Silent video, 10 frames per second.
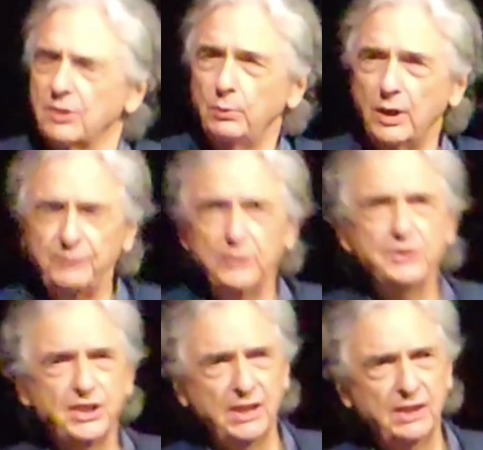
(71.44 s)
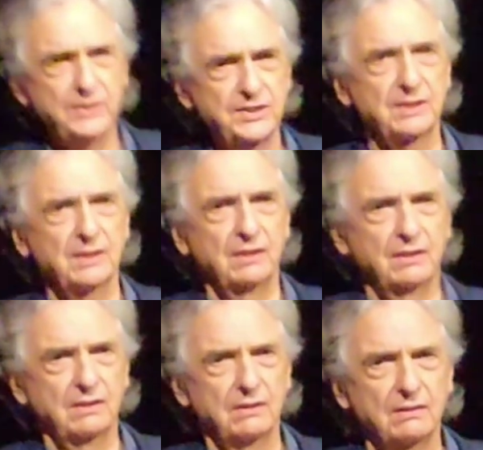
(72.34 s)
The refugees
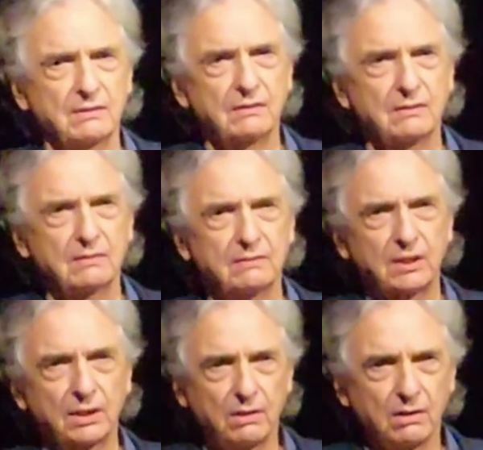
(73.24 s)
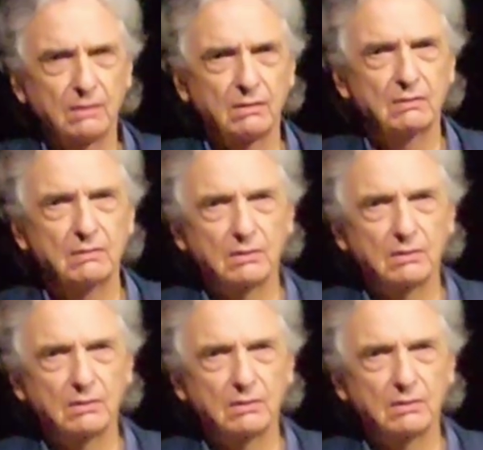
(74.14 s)
that are